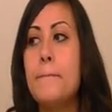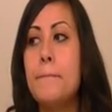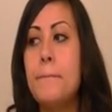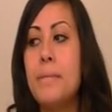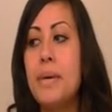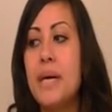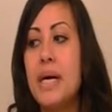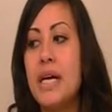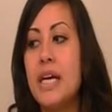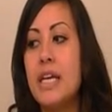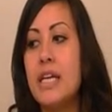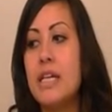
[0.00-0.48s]

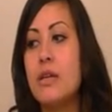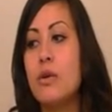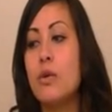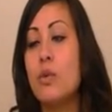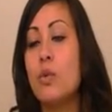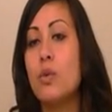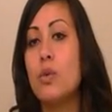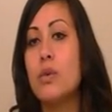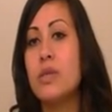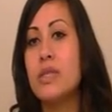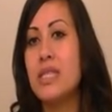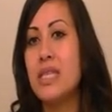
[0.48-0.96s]
But
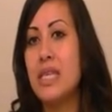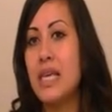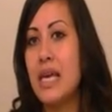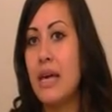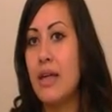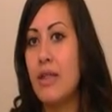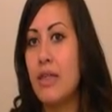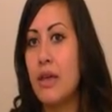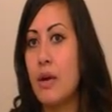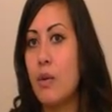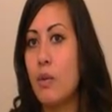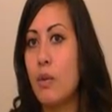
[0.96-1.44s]
we'll see
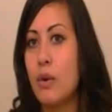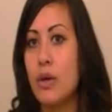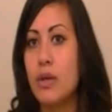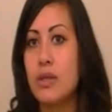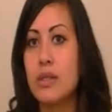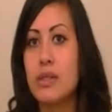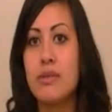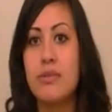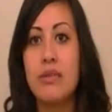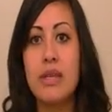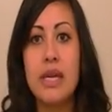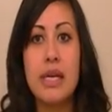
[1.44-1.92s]
how that
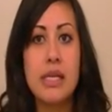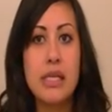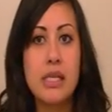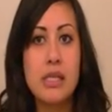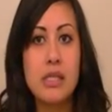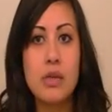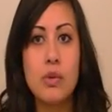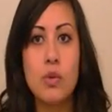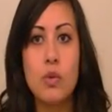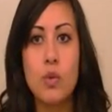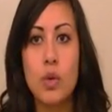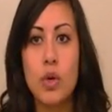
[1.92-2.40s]
works. If that
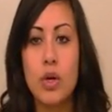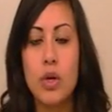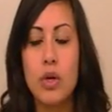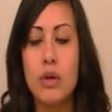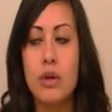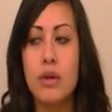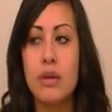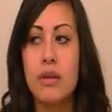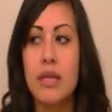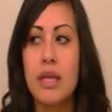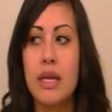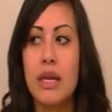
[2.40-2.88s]
doesn't
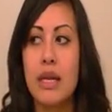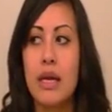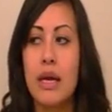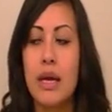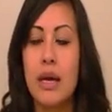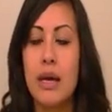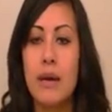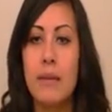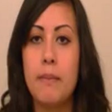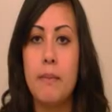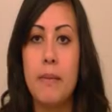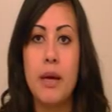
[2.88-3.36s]
work, then
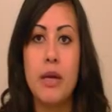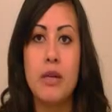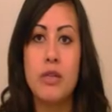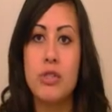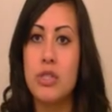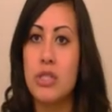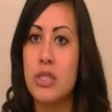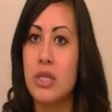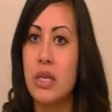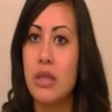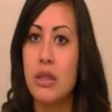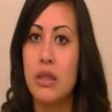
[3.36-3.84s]
I'll
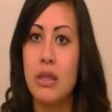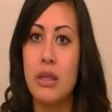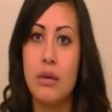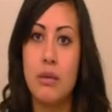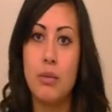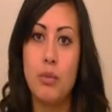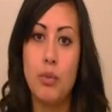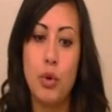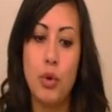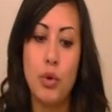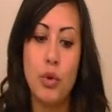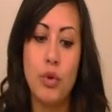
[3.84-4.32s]
just get the
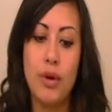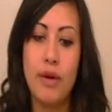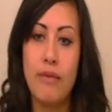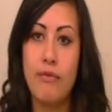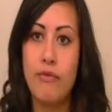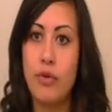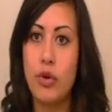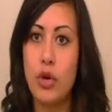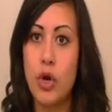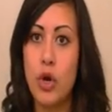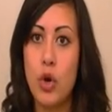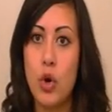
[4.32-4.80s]
program
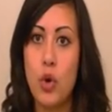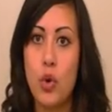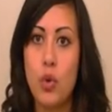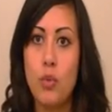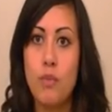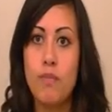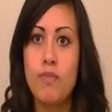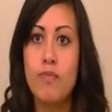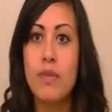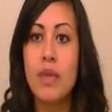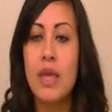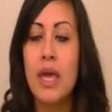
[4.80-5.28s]
for
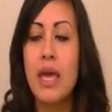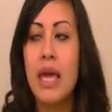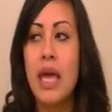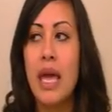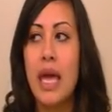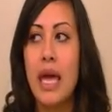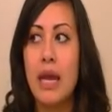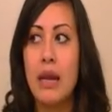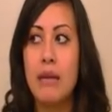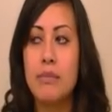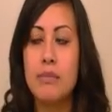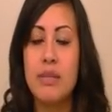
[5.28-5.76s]
home.
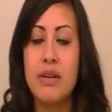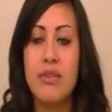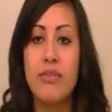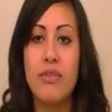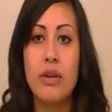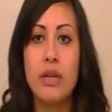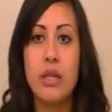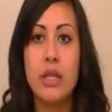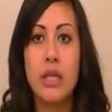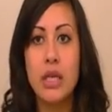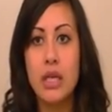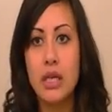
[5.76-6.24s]
And I'm
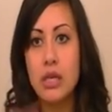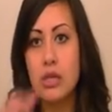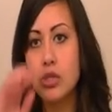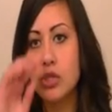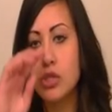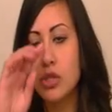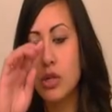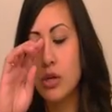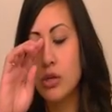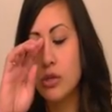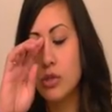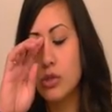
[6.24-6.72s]
definitely going to
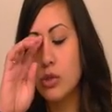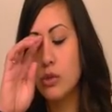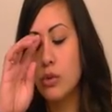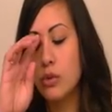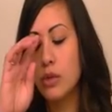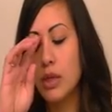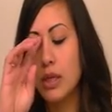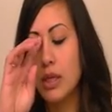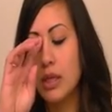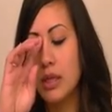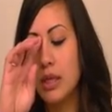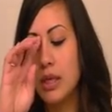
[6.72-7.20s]
start
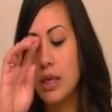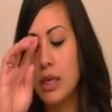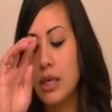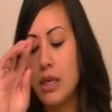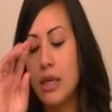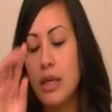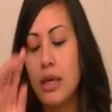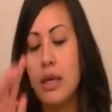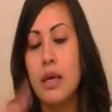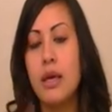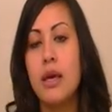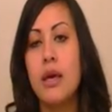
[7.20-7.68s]
doing
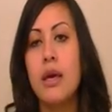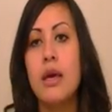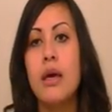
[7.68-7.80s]
the